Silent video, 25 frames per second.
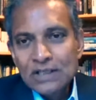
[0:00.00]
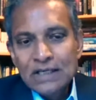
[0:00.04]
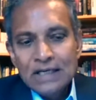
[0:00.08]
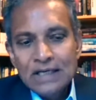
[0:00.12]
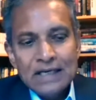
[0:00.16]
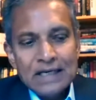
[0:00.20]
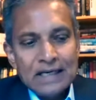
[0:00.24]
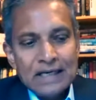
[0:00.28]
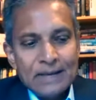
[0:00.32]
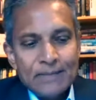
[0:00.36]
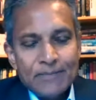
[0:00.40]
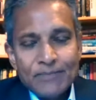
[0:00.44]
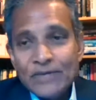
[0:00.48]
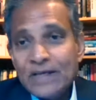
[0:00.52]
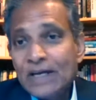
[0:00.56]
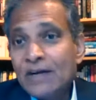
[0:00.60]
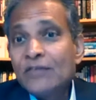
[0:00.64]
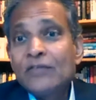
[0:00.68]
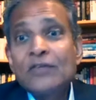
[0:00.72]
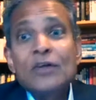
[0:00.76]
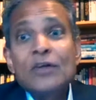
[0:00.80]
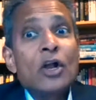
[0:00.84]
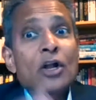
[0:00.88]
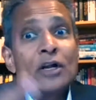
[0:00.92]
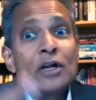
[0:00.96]
There is
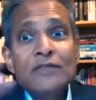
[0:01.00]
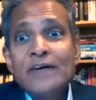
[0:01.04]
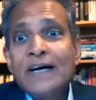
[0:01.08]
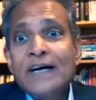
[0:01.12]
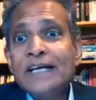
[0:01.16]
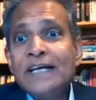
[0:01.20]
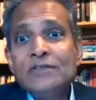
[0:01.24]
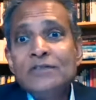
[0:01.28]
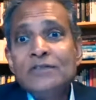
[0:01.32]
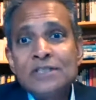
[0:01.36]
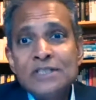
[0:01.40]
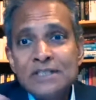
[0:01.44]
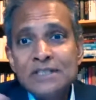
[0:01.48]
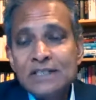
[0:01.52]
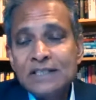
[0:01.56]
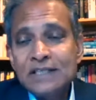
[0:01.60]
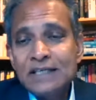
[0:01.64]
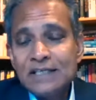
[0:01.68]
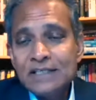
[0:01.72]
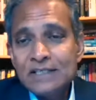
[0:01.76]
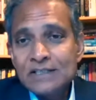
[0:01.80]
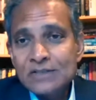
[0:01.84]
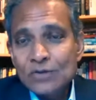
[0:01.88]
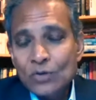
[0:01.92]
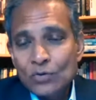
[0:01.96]
a lot of hydrogen that
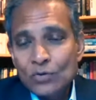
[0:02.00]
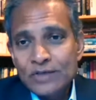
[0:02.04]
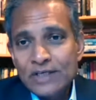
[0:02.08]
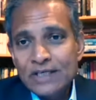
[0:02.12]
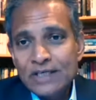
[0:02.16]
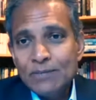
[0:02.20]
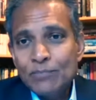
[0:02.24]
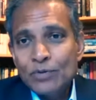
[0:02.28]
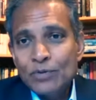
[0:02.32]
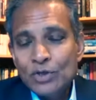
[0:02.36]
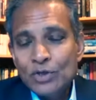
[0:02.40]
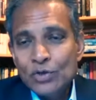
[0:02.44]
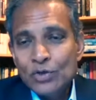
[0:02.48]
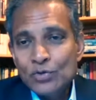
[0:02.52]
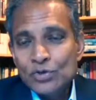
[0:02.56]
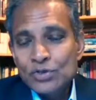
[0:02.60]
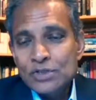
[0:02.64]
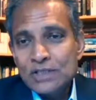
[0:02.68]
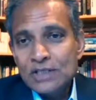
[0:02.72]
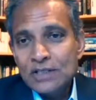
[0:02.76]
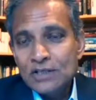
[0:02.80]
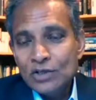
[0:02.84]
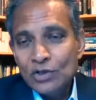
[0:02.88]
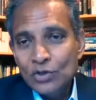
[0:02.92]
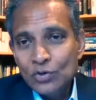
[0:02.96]
is already produced
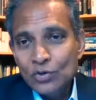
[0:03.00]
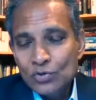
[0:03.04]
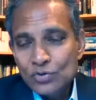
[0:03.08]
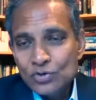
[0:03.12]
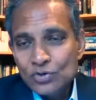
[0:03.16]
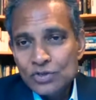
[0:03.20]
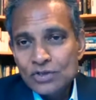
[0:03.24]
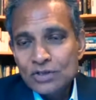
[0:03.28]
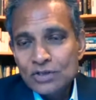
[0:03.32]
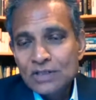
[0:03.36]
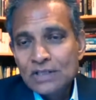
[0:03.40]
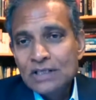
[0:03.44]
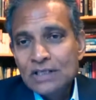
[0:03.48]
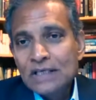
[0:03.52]
and used,